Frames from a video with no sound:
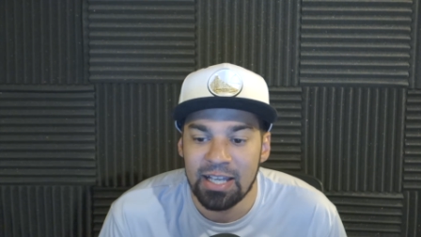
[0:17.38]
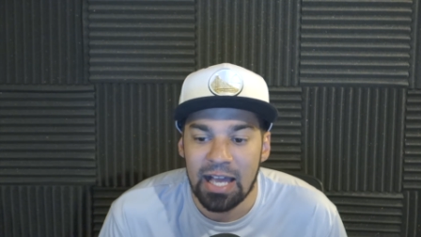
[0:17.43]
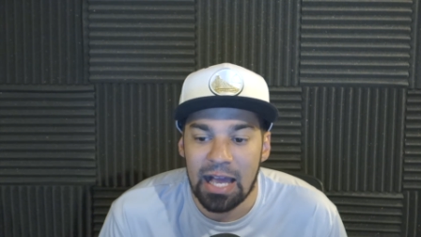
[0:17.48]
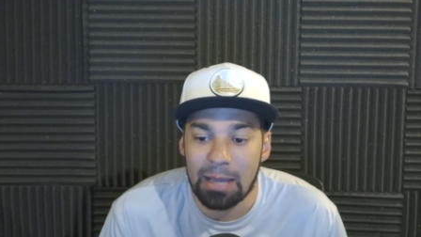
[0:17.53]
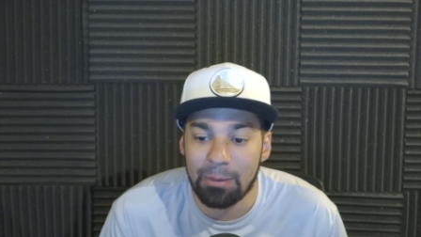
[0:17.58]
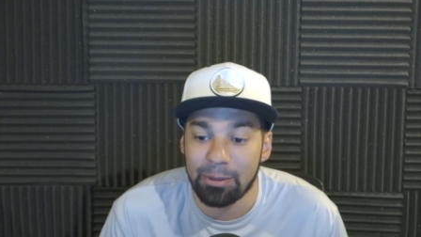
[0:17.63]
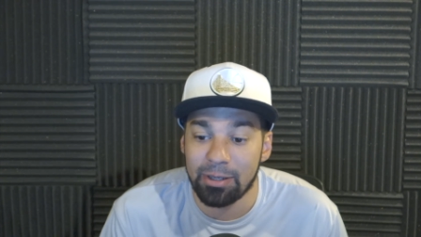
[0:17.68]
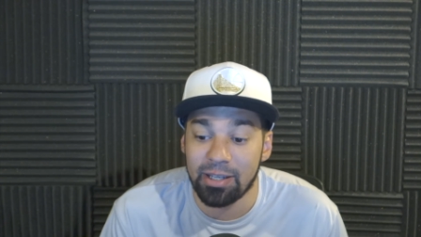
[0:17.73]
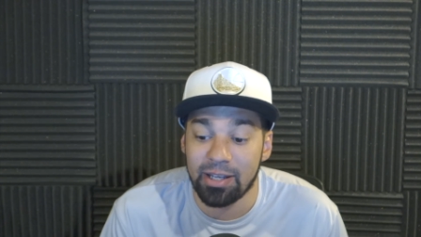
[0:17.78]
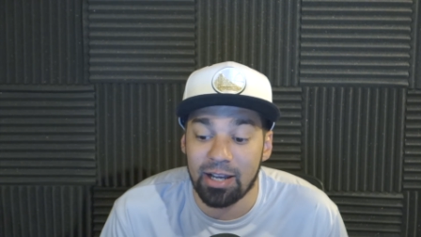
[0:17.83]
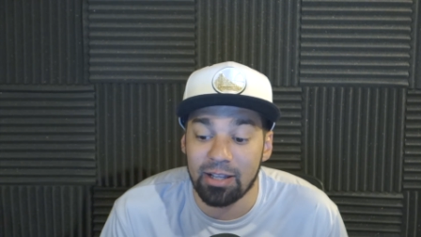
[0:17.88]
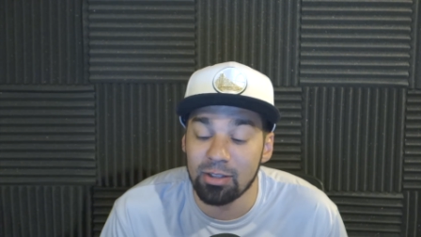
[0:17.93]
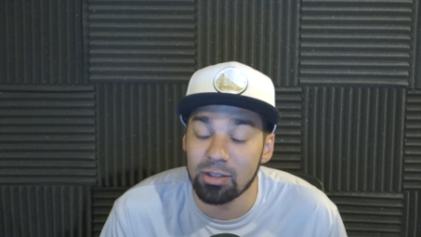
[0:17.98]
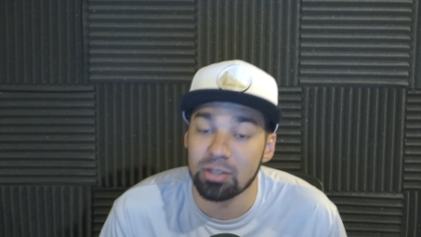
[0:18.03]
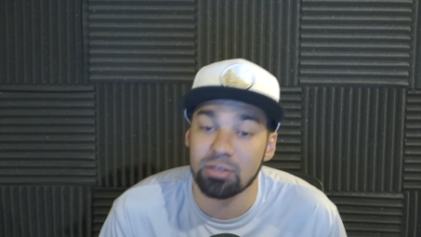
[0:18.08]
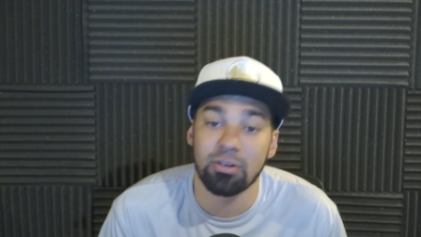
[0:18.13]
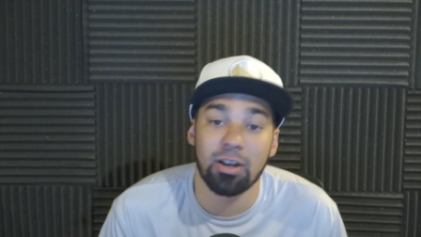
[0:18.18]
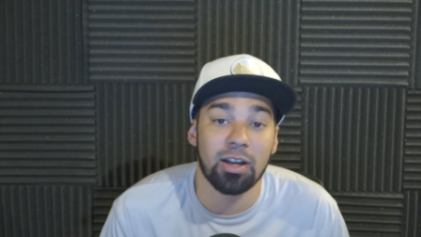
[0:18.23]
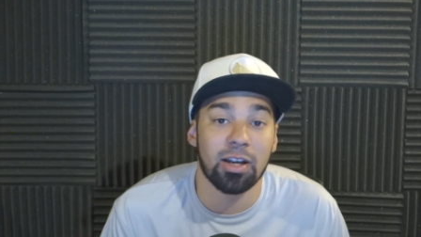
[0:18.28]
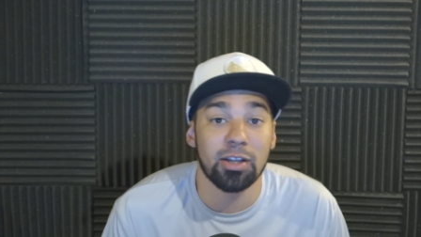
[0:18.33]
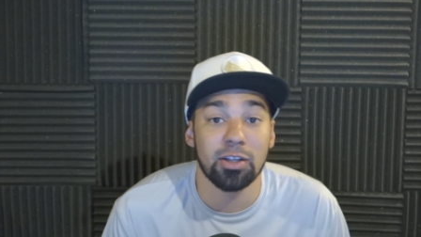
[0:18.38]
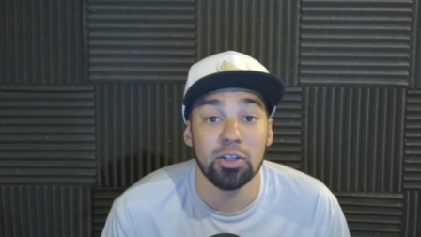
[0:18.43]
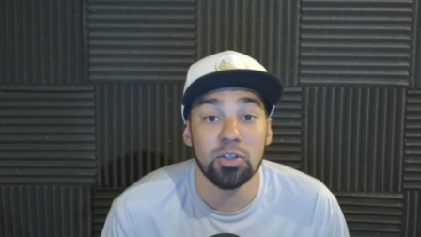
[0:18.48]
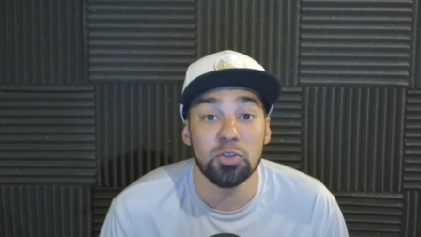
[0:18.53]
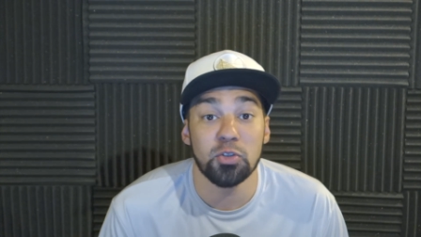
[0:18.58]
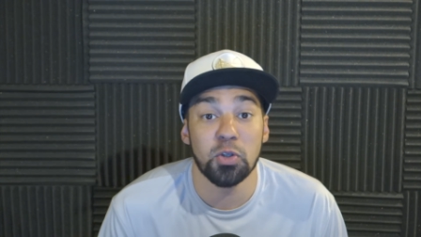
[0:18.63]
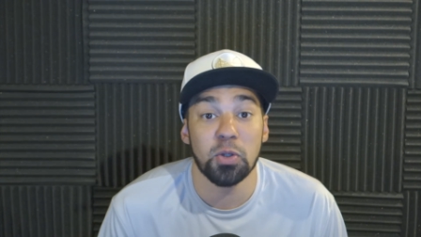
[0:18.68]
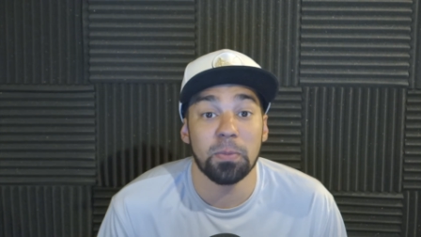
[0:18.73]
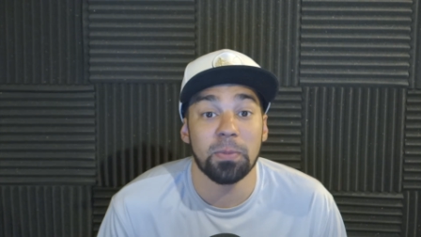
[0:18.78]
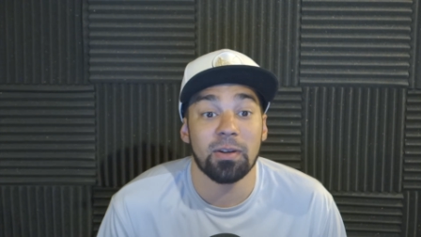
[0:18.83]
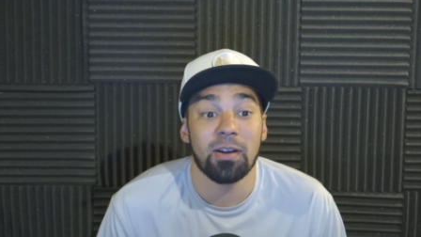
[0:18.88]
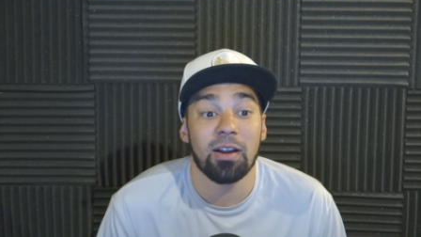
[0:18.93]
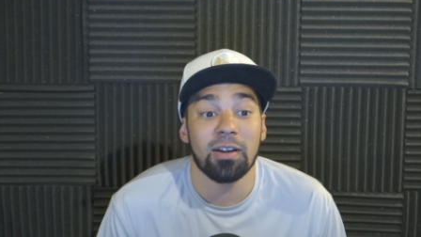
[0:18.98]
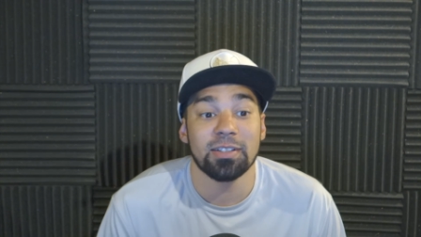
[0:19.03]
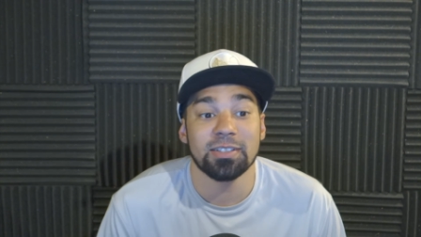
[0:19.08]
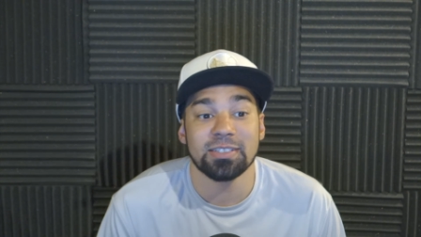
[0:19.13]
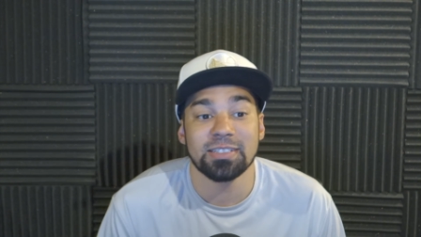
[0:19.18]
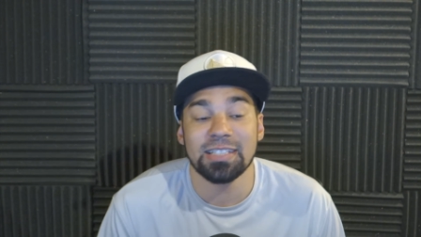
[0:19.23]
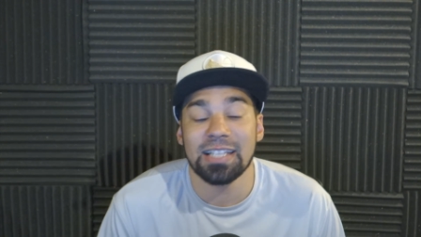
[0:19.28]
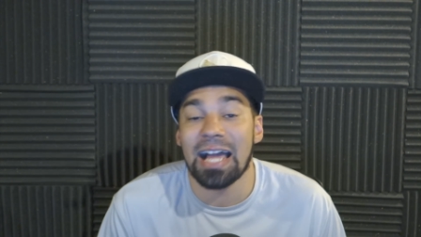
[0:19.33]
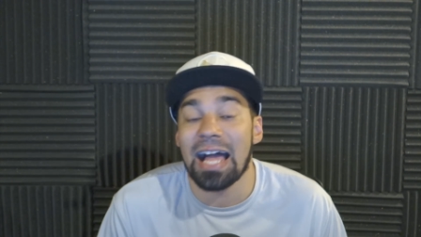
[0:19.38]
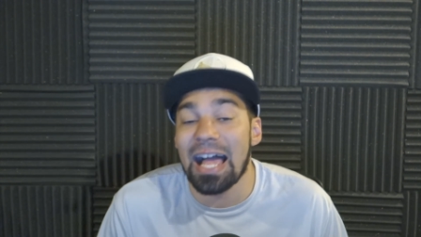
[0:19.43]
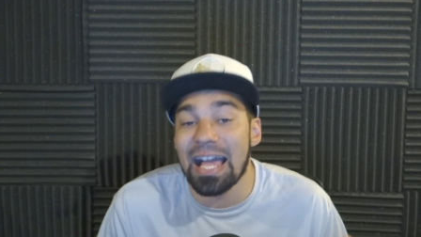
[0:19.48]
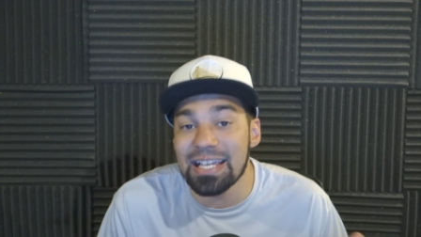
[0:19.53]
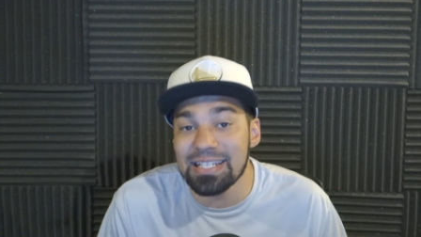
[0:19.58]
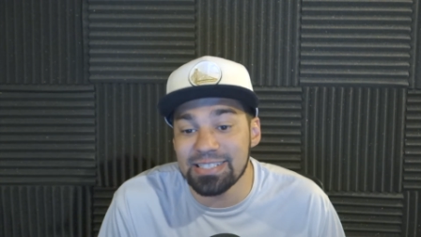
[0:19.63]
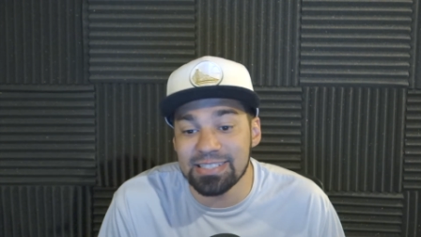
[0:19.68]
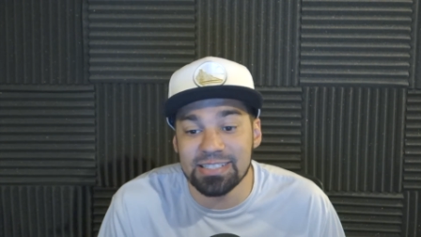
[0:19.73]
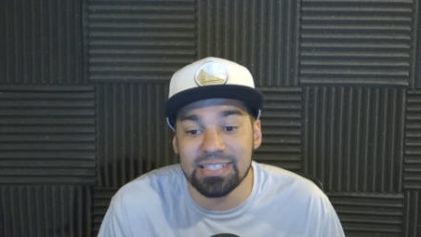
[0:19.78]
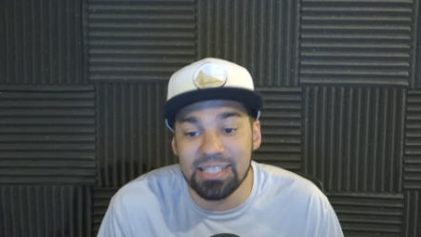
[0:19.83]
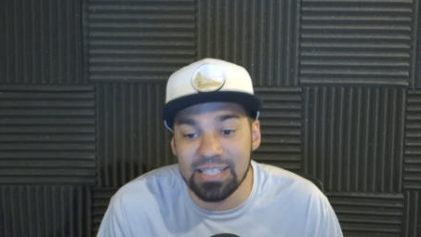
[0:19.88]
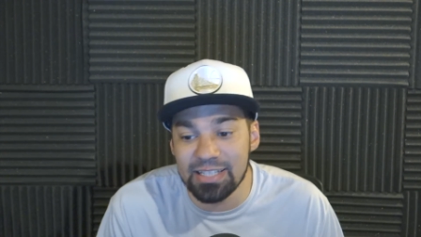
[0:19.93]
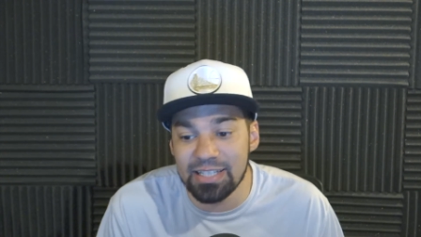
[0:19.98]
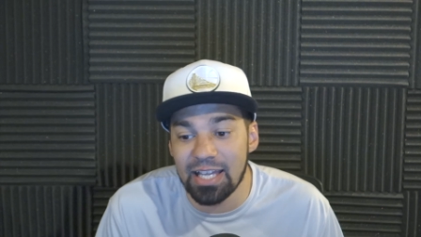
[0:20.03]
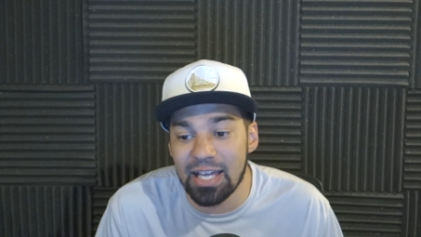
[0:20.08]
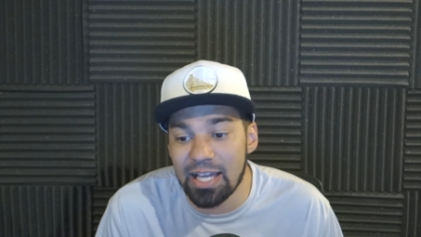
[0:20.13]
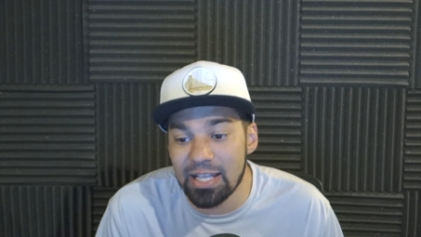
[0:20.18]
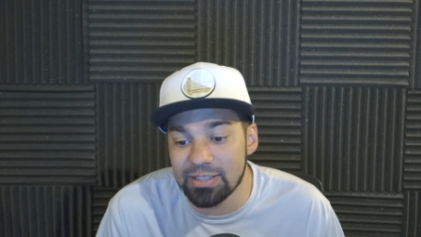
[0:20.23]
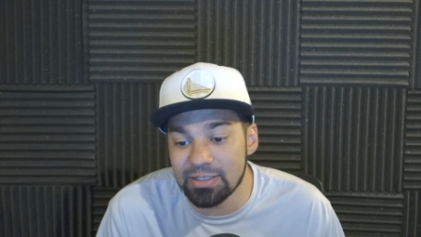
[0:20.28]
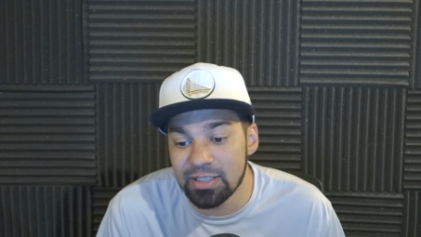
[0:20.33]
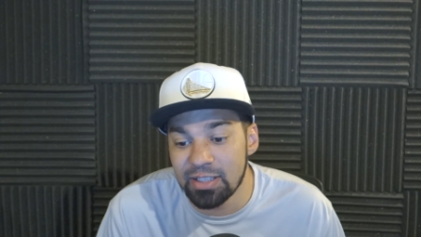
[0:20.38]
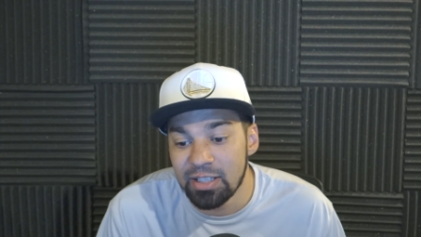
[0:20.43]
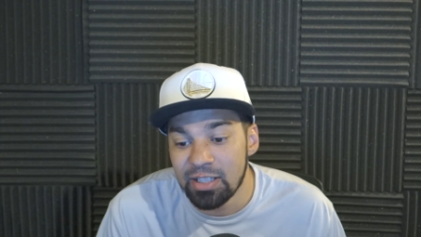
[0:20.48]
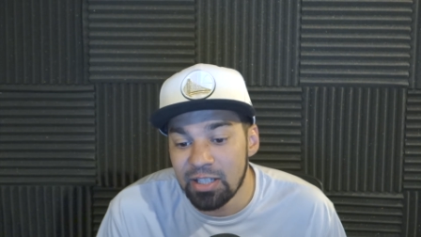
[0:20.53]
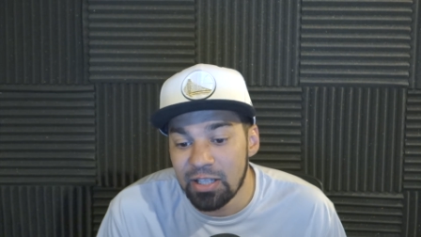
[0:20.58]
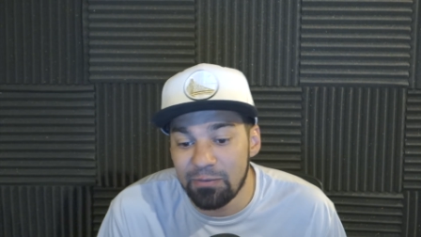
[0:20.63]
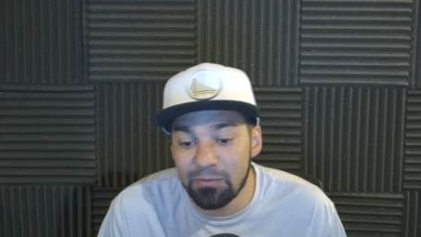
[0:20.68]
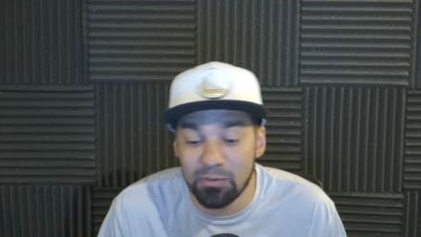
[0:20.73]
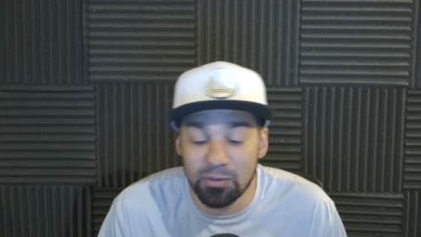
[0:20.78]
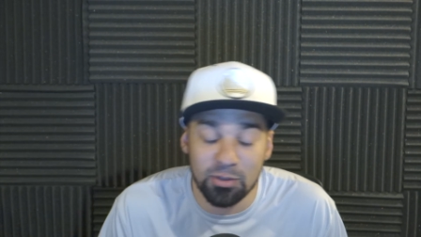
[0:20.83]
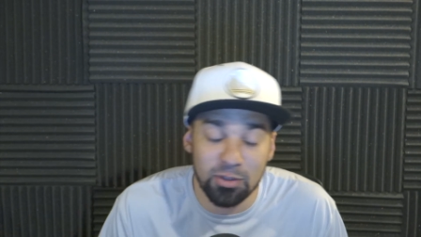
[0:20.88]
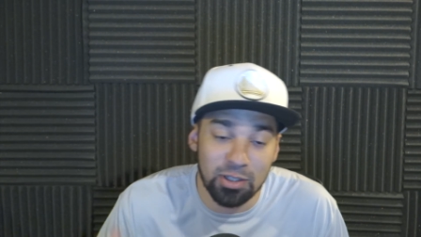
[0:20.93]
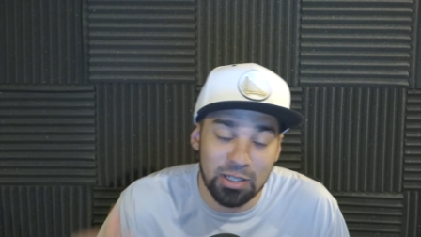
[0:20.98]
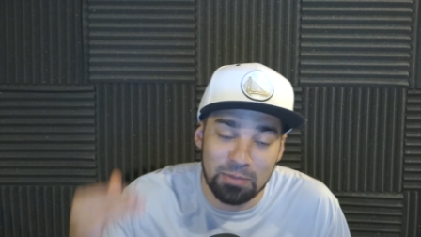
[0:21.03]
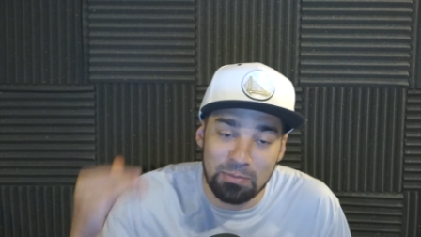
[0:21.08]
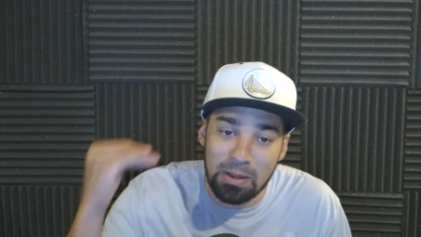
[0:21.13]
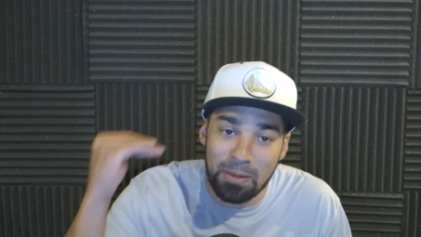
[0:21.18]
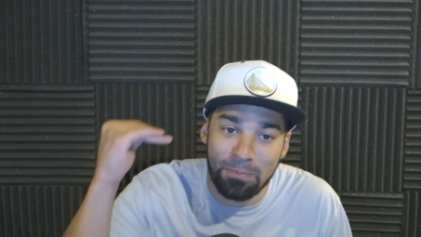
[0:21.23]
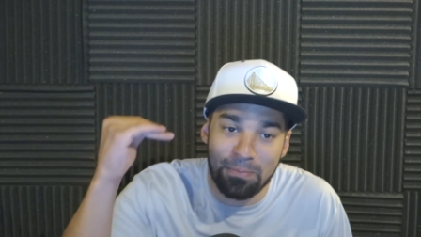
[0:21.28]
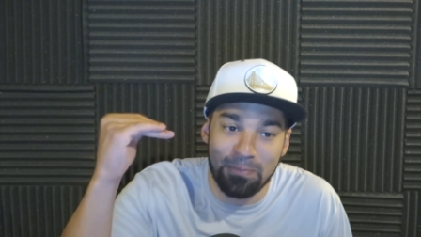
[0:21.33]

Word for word: I mean, I look around on YouTube, and honestly, I see that if you look at my